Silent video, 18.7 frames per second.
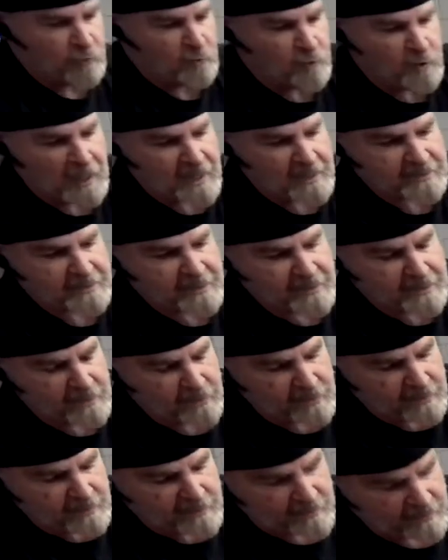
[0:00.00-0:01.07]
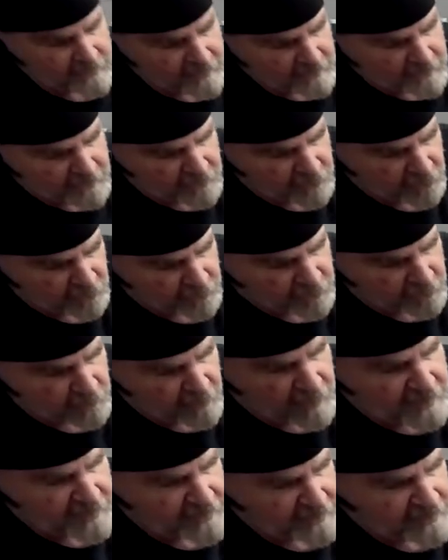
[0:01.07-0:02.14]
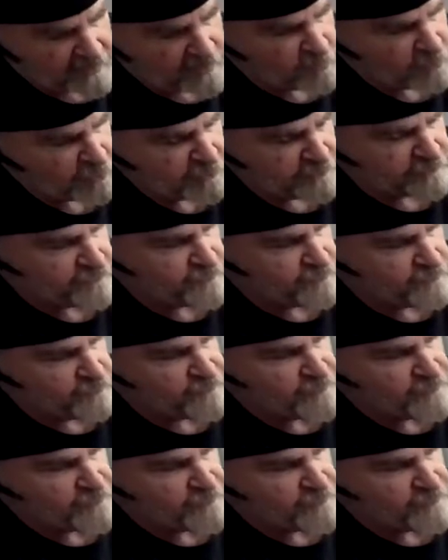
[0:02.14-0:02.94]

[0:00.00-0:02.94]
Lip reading: Blue Loctite on it. You're going to run it in when you're